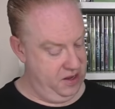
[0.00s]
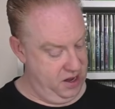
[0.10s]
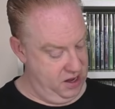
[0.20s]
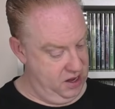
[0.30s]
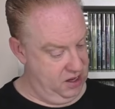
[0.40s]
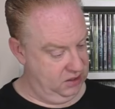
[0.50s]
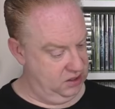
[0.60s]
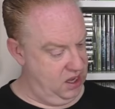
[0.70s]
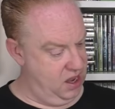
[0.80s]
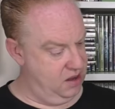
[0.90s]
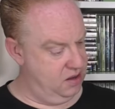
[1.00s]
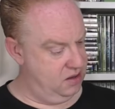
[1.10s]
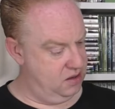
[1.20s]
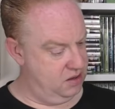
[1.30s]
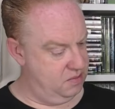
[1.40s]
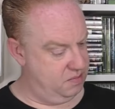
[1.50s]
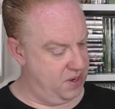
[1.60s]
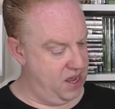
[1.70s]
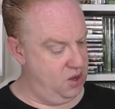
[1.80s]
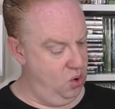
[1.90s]

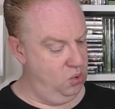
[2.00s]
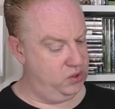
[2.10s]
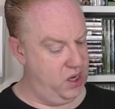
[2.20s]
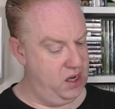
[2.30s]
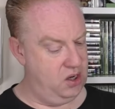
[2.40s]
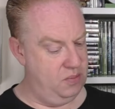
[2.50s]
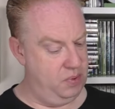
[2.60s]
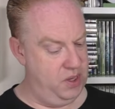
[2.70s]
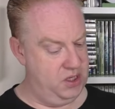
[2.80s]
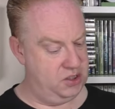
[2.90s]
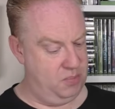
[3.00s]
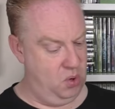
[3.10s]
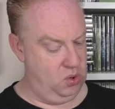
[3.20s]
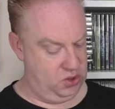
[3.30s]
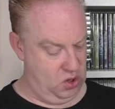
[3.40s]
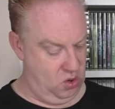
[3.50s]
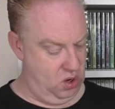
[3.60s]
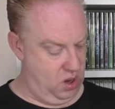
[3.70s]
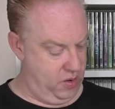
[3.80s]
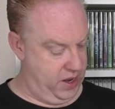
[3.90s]
Play all 10 complete sports
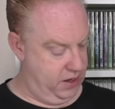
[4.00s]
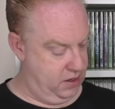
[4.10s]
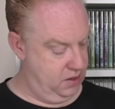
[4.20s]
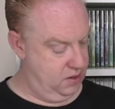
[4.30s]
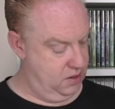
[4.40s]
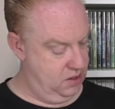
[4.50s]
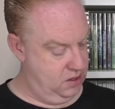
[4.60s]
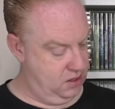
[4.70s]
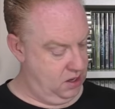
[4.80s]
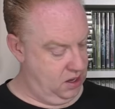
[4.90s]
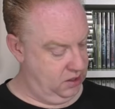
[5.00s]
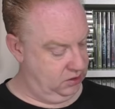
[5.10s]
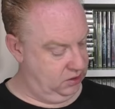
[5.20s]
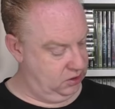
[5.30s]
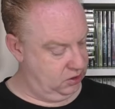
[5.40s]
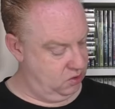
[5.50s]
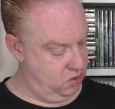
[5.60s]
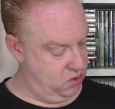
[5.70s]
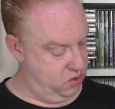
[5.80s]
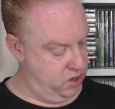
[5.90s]
online. Is this an
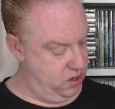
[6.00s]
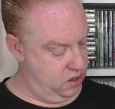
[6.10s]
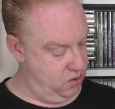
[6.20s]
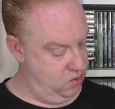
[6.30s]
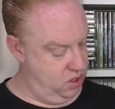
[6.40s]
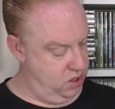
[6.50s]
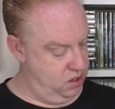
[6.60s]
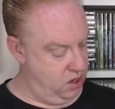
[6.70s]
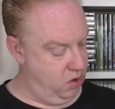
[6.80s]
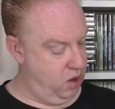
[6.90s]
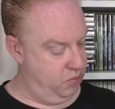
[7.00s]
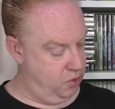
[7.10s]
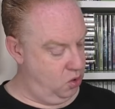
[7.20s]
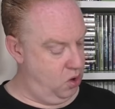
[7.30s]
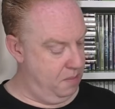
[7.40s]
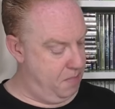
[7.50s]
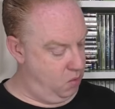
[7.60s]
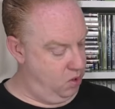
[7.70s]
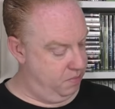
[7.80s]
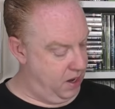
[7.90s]
online only? Oh no, online
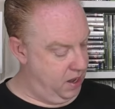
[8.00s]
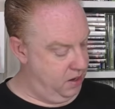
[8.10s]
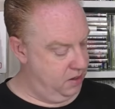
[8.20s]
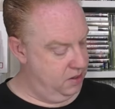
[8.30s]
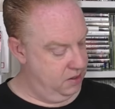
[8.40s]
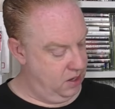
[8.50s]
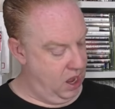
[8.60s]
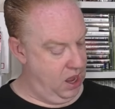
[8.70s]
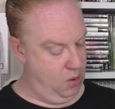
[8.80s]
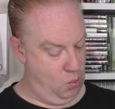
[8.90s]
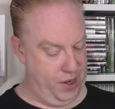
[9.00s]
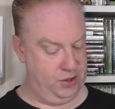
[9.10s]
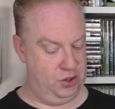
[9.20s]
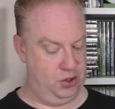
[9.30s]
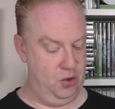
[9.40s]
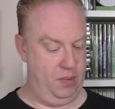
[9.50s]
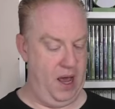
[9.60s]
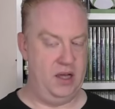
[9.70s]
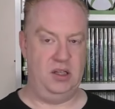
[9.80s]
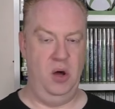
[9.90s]
multiplayer, 1 to 2
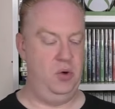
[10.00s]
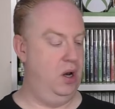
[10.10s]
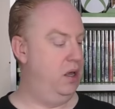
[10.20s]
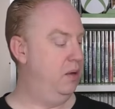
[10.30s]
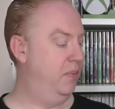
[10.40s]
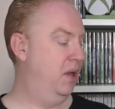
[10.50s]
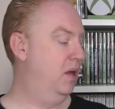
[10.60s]
players locally.